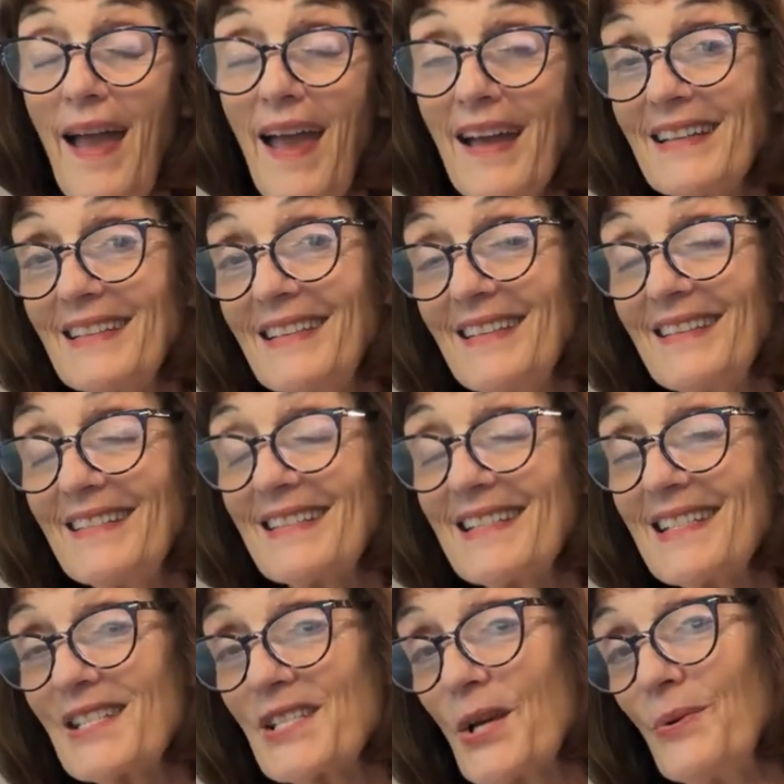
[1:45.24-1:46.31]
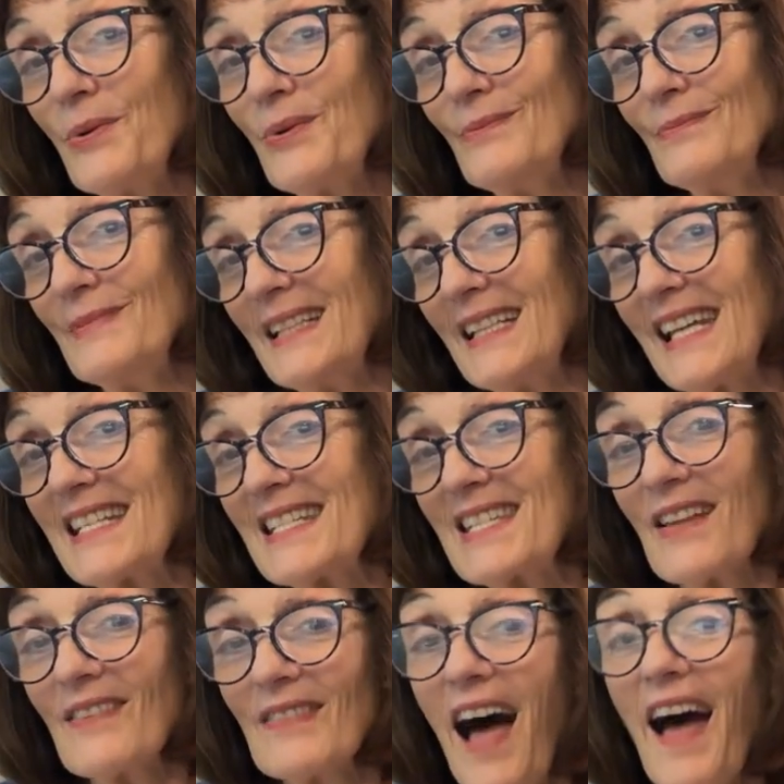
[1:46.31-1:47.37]
And so it is
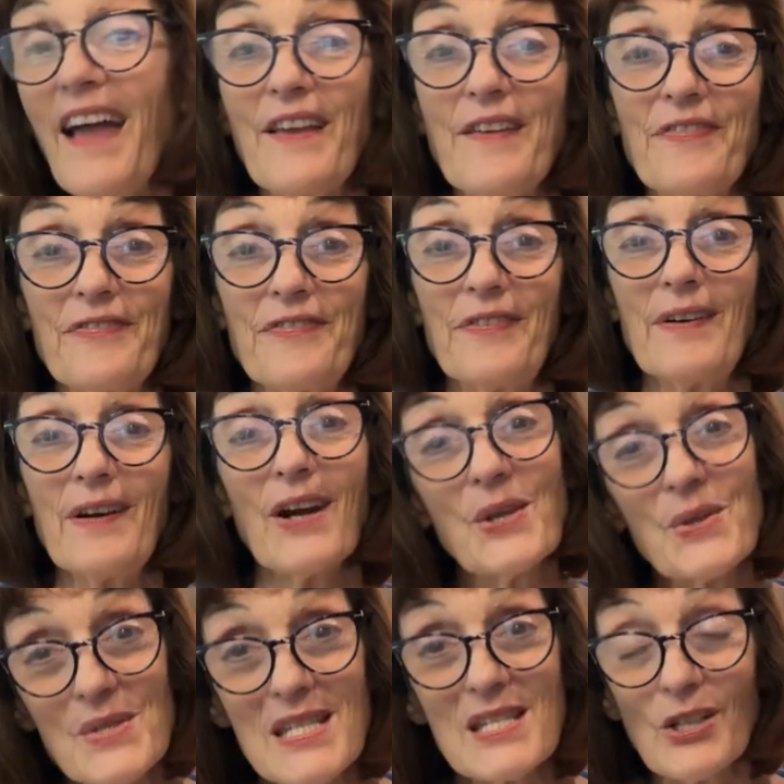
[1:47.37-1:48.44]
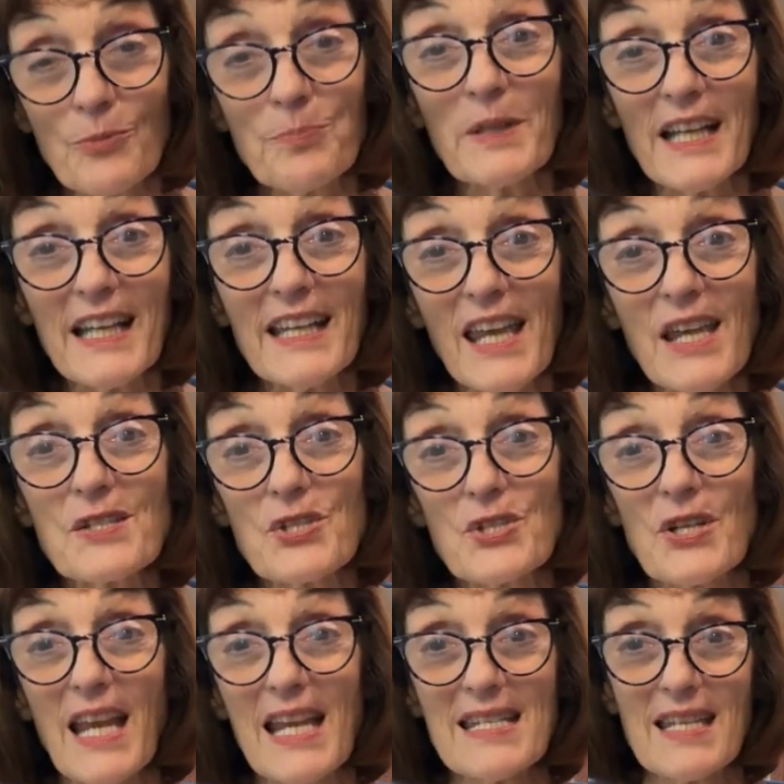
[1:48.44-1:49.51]
in life. Are you still playing
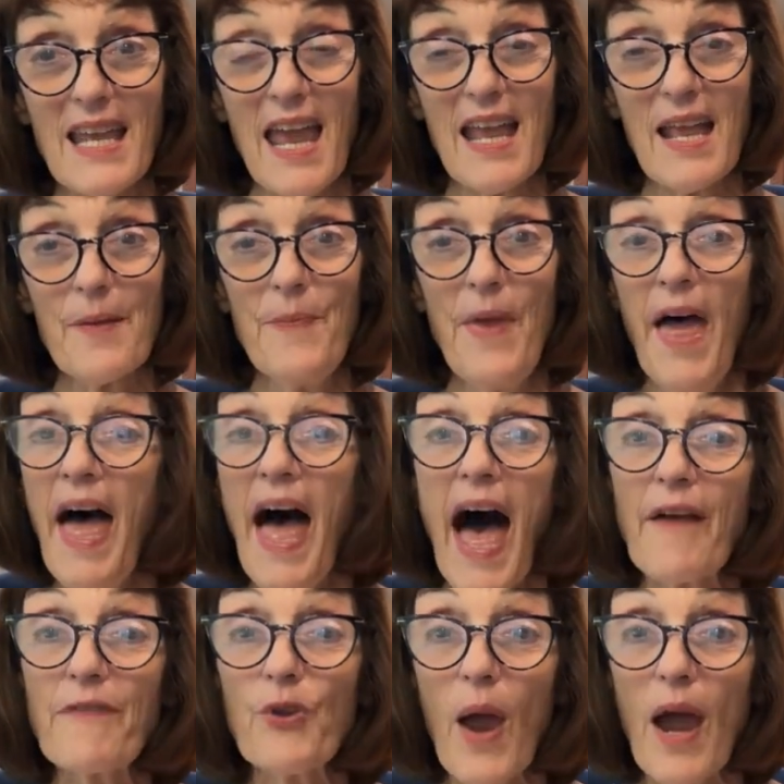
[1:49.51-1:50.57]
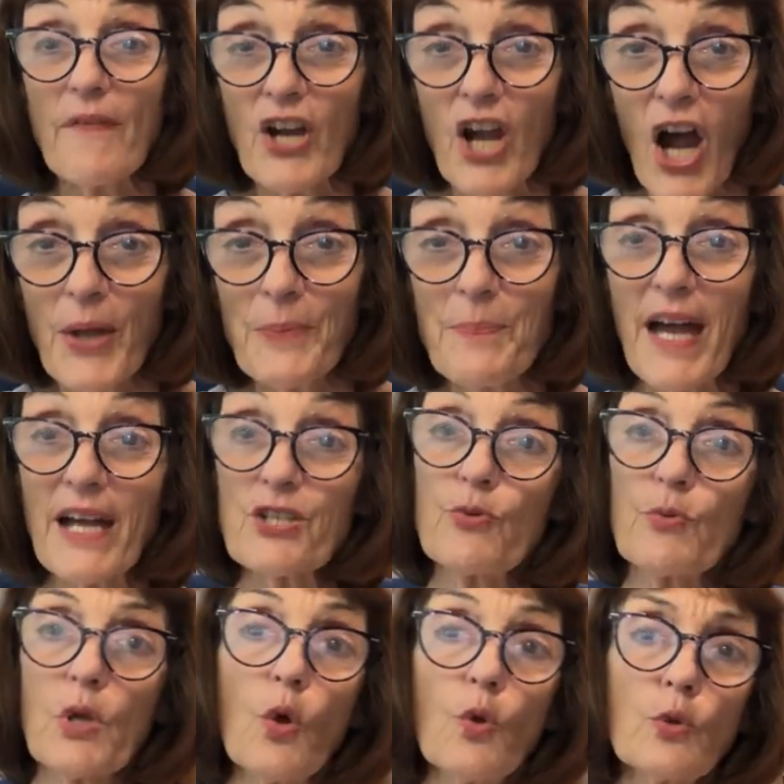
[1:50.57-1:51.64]
yesterday's game? Have you ever gone back
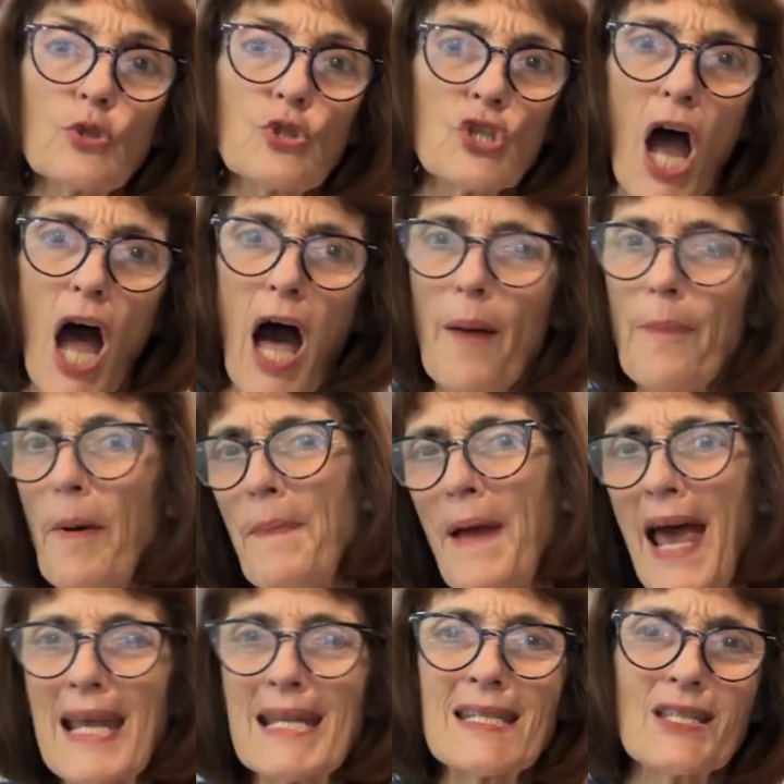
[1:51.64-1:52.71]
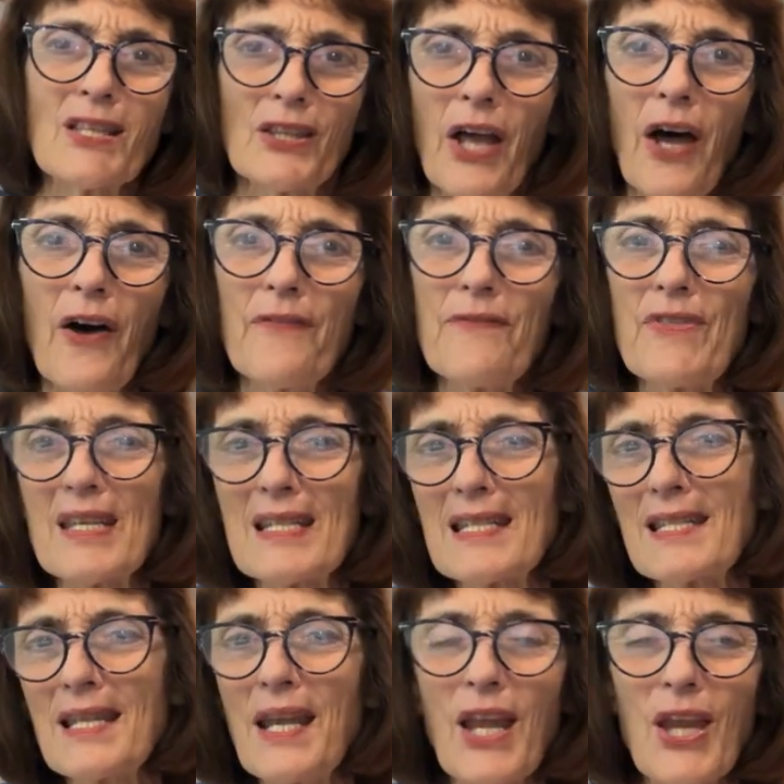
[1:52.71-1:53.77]
to an old job, a past love, the
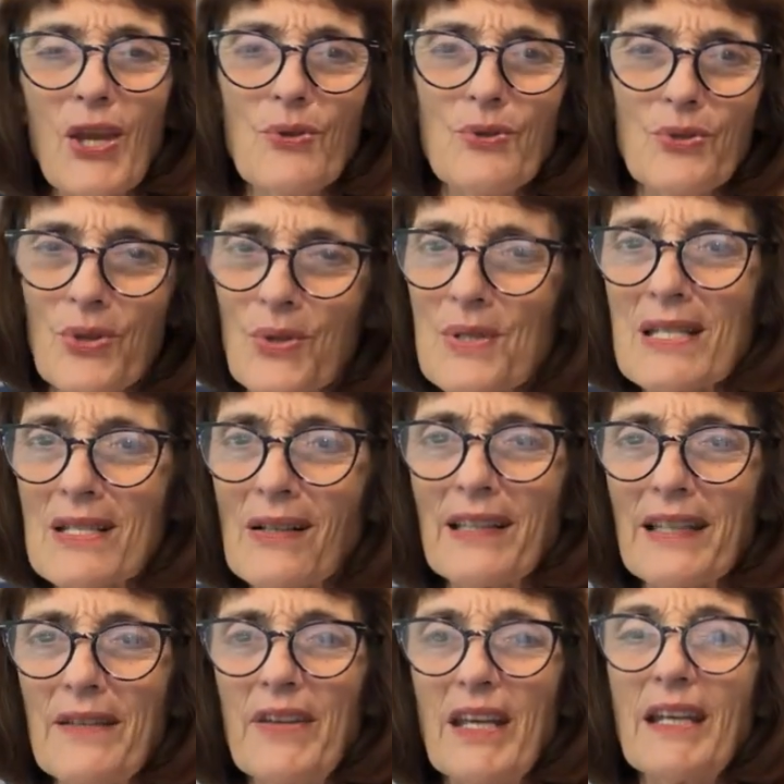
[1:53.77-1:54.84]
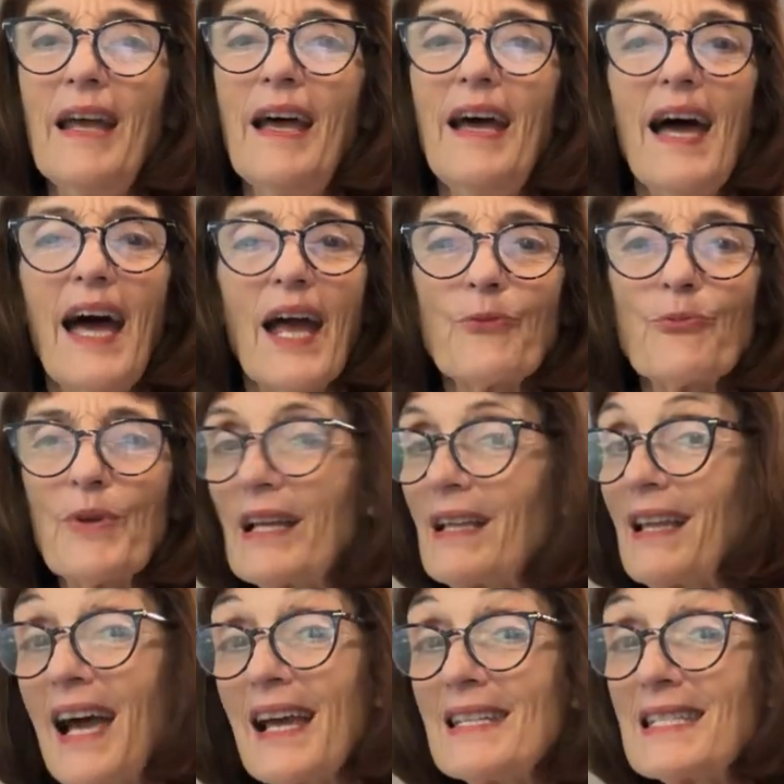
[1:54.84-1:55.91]
city you used to live in, and
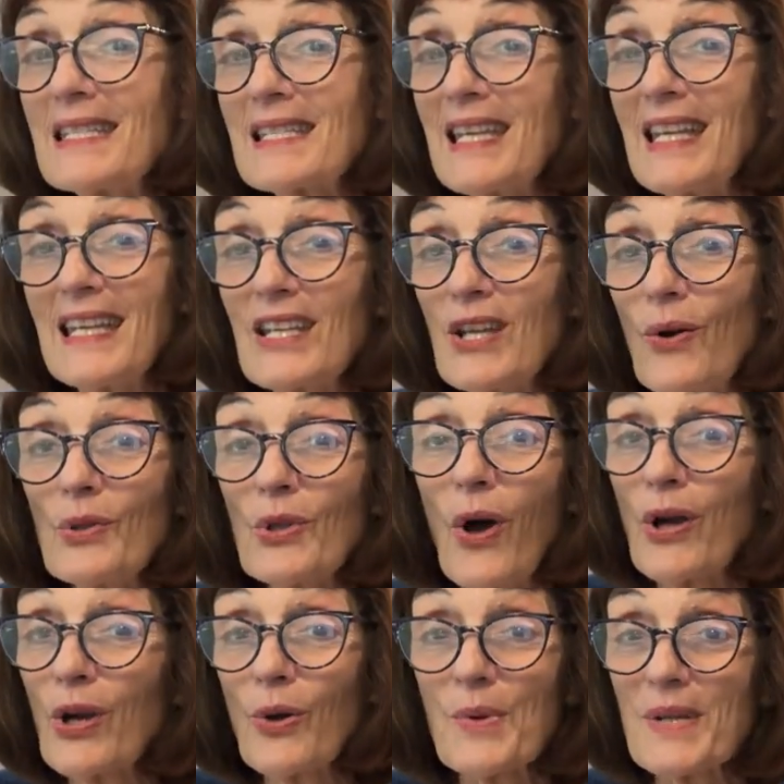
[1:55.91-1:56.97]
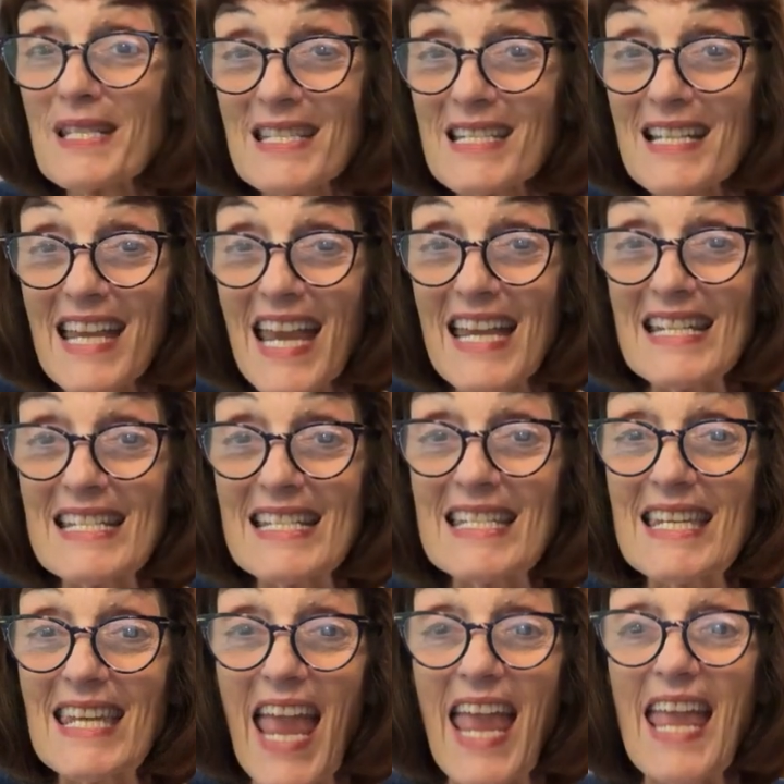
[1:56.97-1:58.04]
realized it no longer was today's
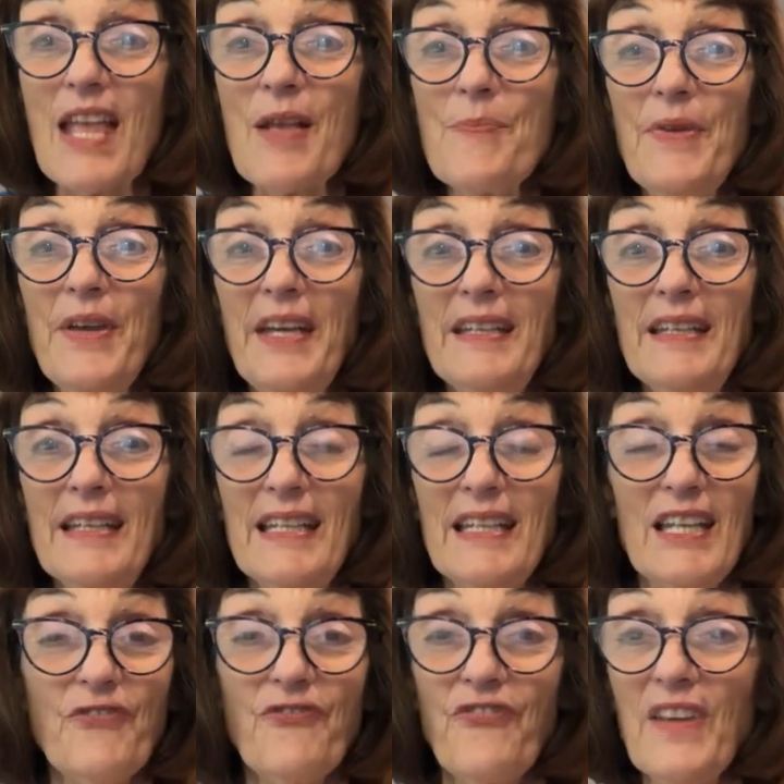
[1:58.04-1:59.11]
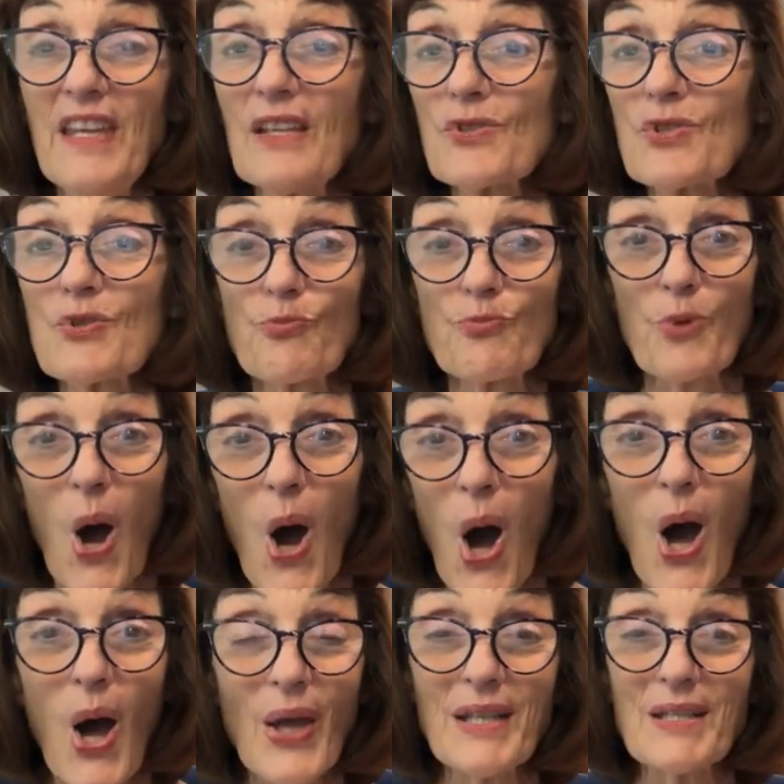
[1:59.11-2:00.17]
game? It feels
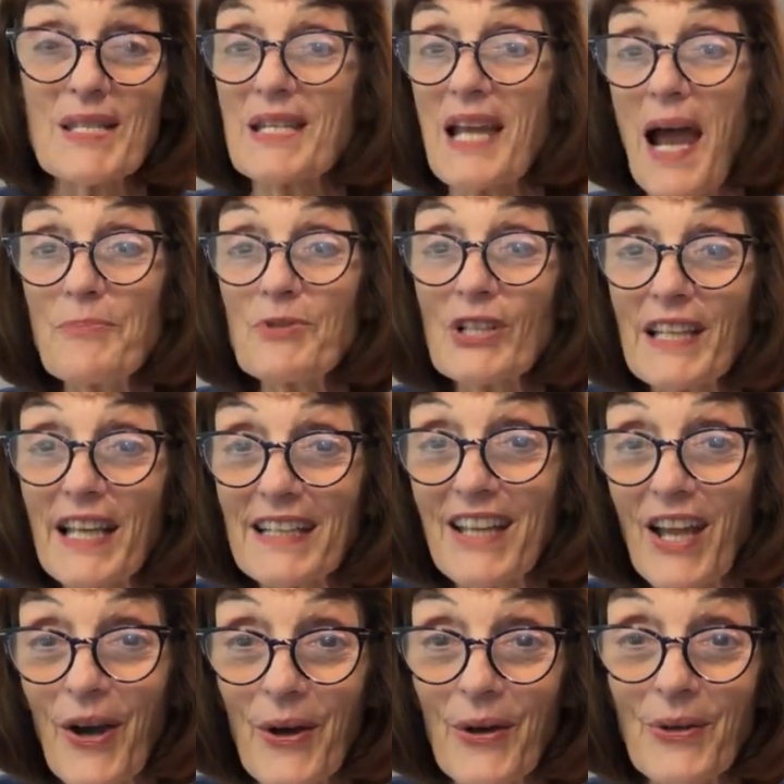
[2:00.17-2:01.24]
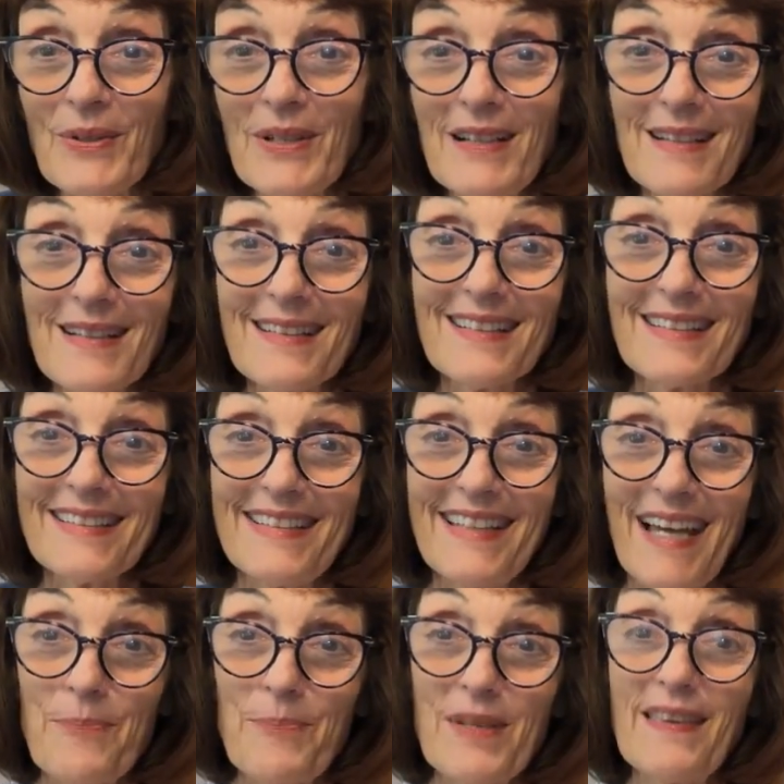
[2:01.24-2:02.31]
wrong. It's time to let go.
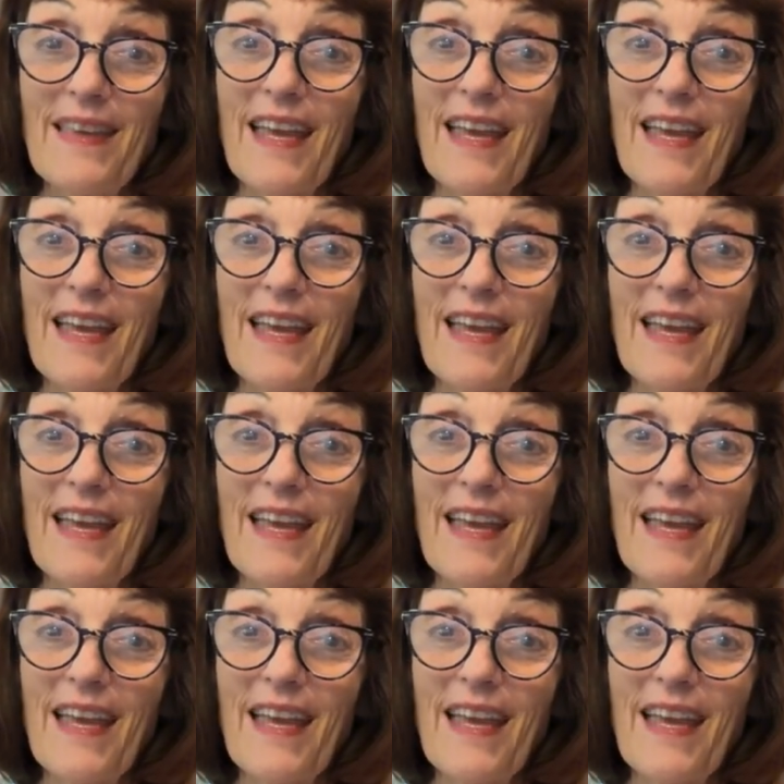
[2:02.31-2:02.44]
Yeah, been